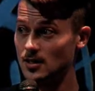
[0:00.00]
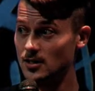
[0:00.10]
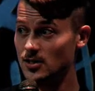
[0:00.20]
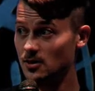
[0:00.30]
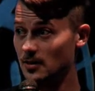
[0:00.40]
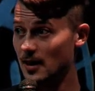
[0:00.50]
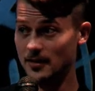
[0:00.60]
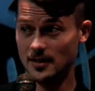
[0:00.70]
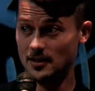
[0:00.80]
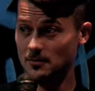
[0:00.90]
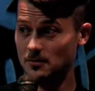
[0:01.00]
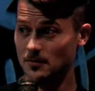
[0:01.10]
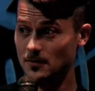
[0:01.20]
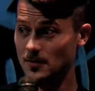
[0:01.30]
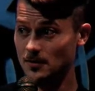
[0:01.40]
So nothing
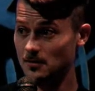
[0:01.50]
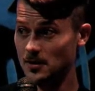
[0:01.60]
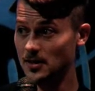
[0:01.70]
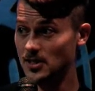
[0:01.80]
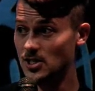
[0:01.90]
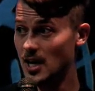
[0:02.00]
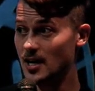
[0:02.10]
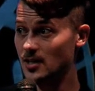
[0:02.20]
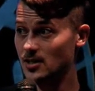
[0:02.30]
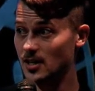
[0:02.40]
really changed,